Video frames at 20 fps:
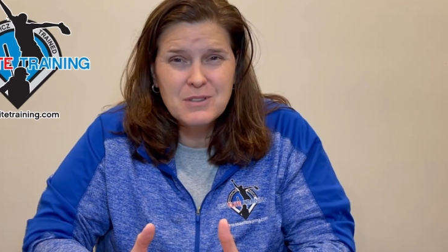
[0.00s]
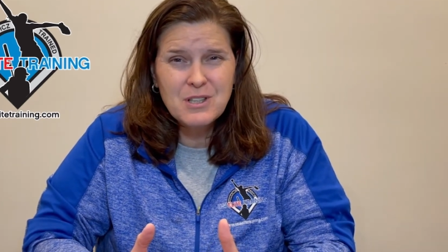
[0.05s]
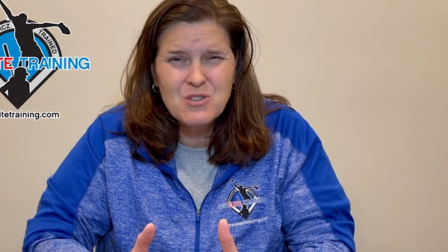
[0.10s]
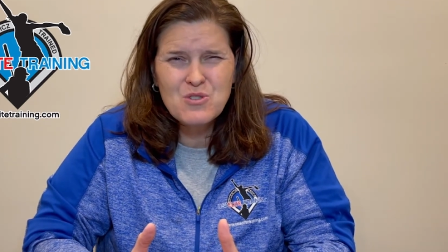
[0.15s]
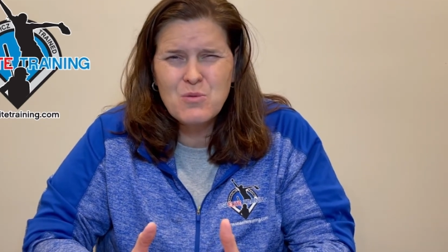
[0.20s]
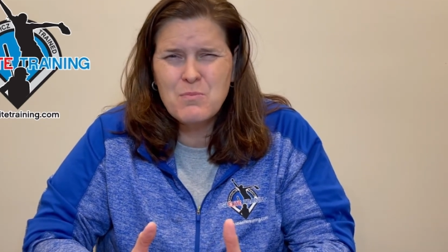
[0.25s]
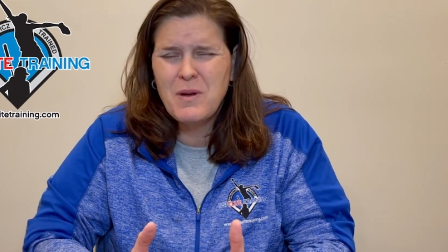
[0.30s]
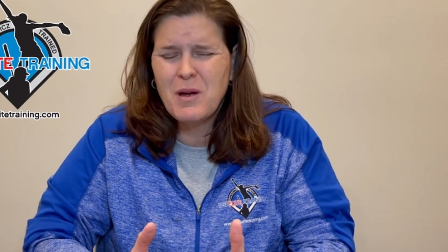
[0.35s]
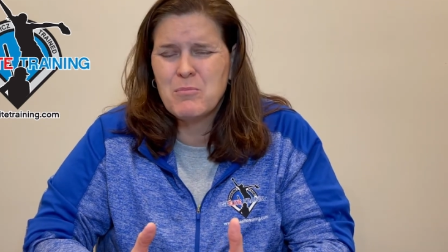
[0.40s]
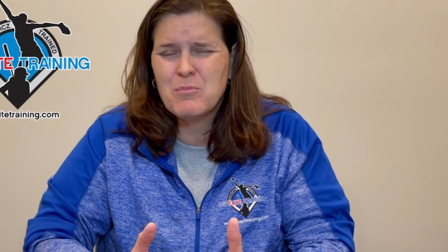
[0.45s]
Because
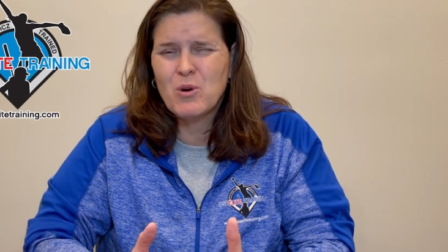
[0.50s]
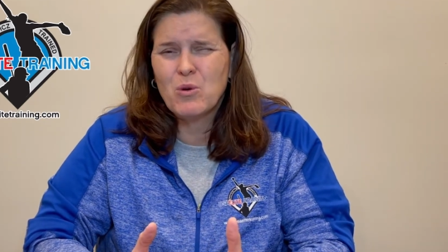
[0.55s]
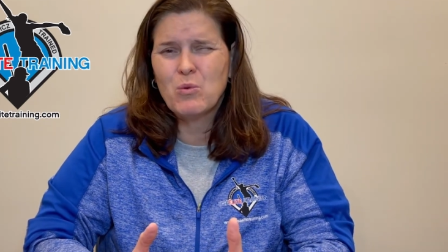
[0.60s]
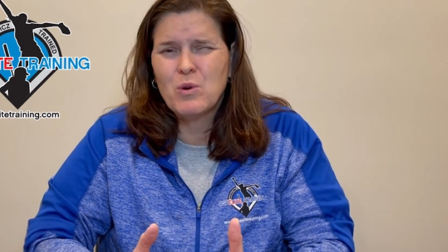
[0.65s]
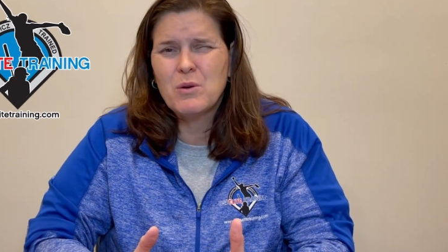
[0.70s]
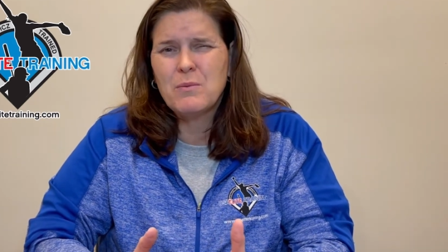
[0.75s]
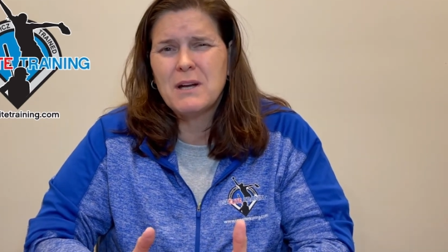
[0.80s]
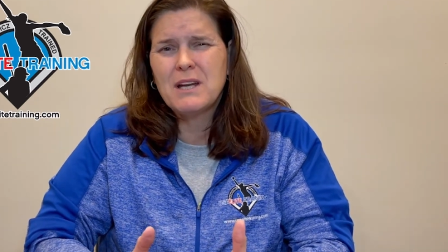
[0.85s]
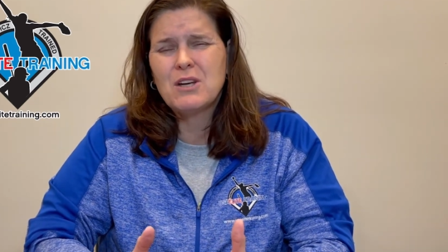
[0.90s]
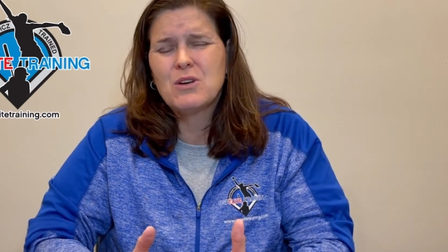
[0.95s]
remember,
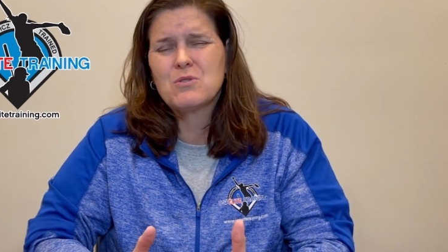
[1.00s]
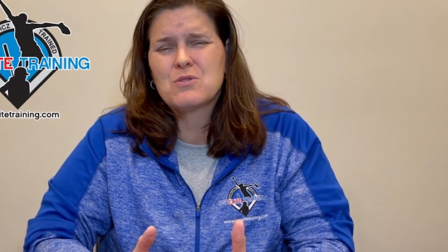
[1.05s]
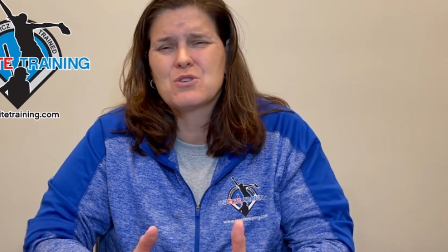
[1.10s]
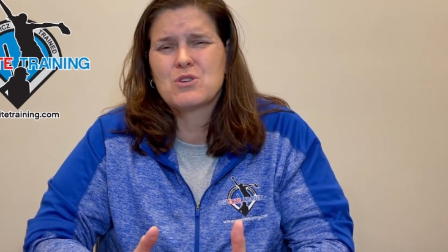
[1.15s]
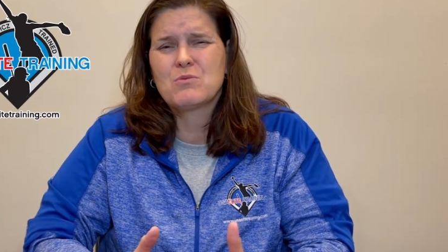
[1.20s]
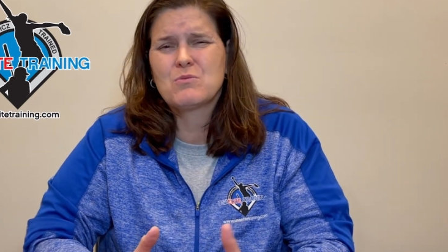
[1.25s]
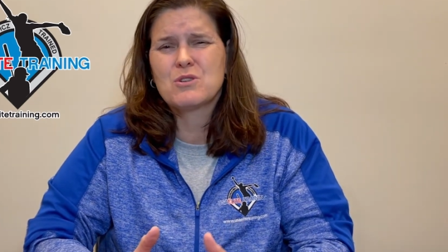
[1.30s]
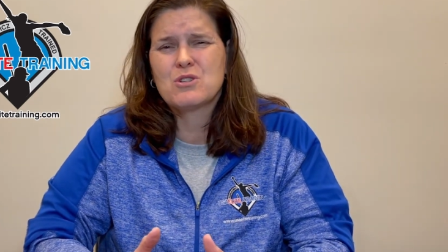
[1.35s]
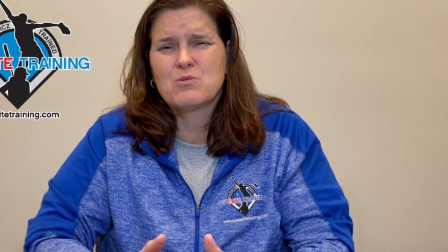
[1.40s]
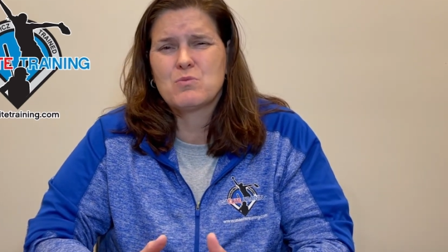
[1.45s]
we want to go
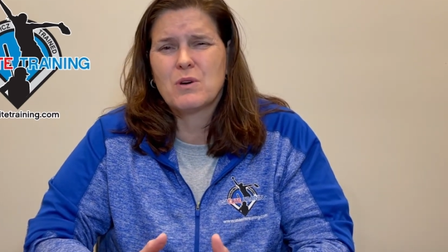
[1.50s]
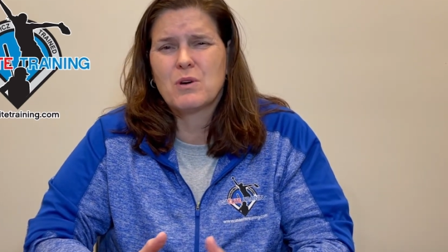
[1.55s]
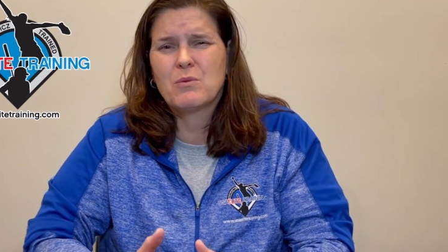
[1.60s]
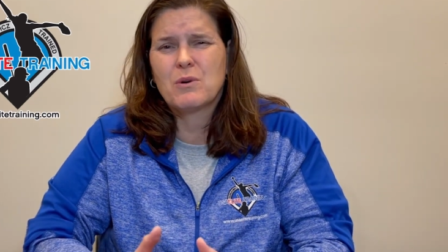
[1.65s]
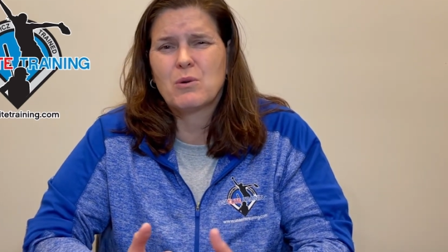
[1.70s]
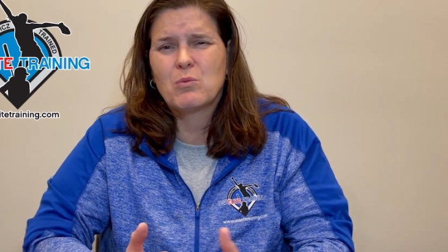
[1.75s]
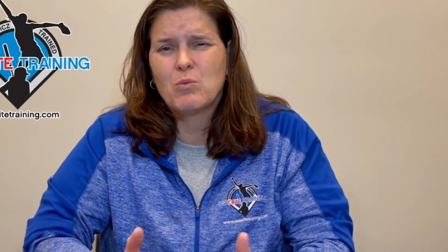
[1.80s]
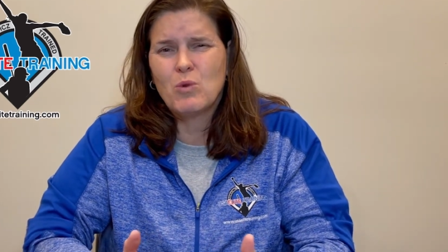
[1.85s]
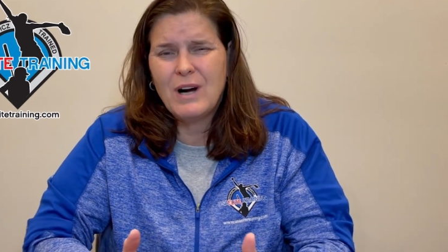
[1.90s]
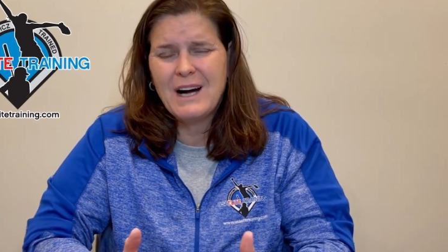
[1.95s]
somewhere where
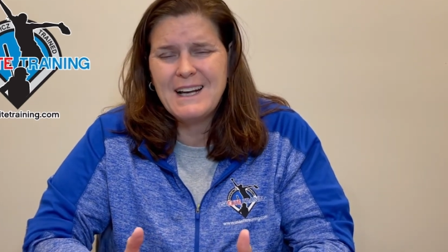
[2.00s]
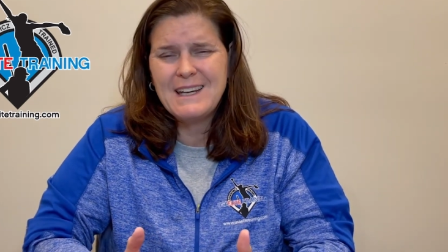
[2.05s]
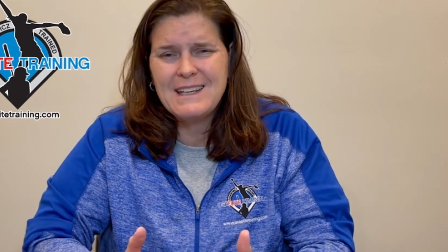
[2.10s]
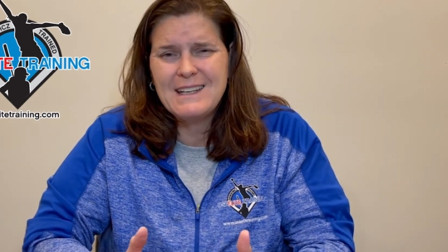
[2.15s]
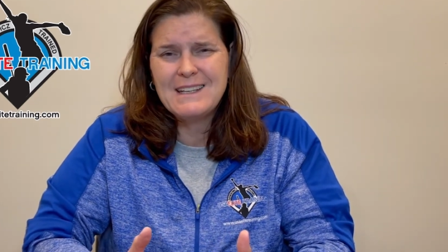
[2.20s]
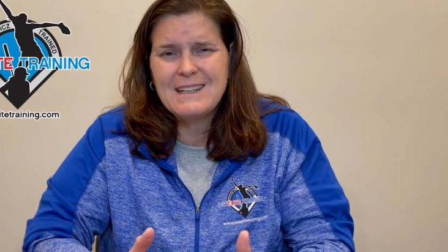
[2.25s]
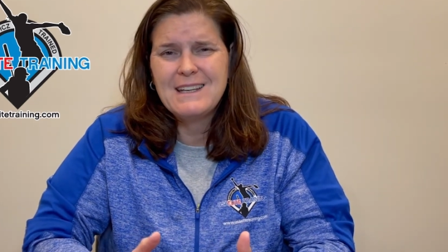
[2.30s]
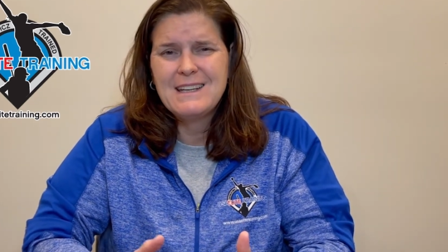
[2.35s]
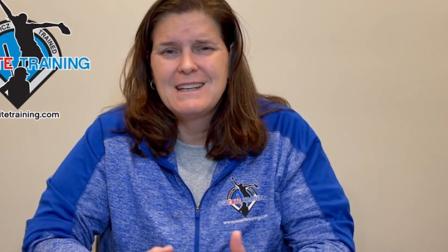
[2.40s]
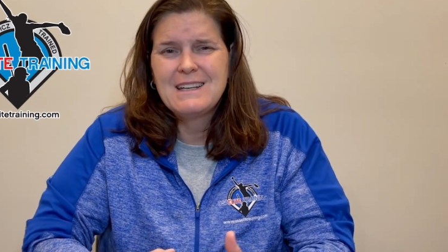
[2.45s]
we're
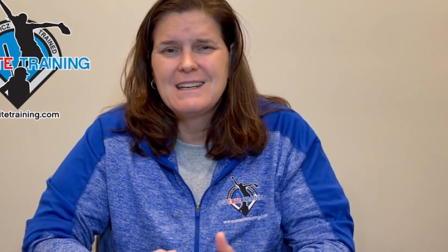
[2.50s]
wanted,